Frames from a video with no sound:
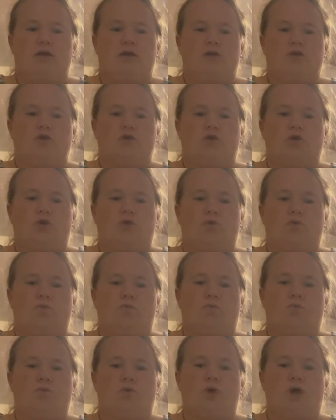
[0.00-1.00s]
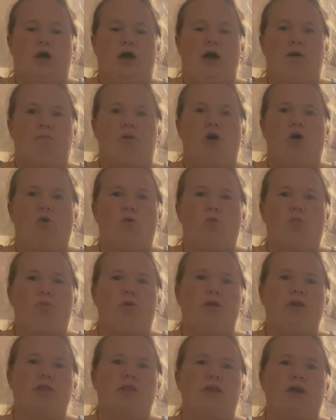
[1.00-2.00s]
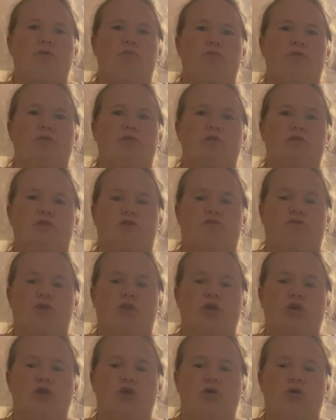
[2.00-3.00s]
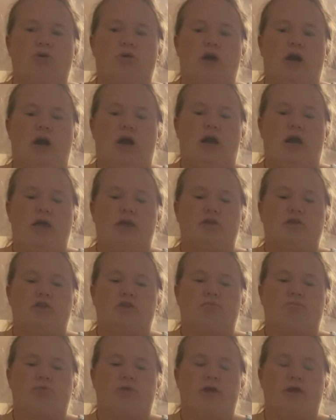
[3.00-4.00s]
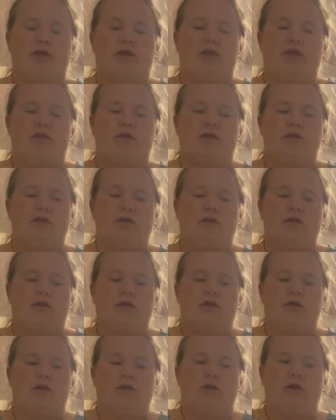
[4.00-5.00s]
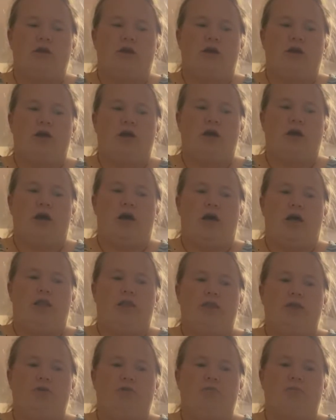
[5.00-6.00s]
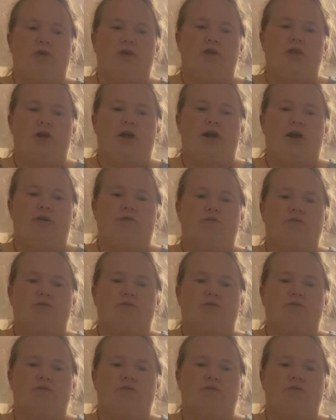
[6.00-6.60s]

So I'm hoping that with this video, I spread a little bit of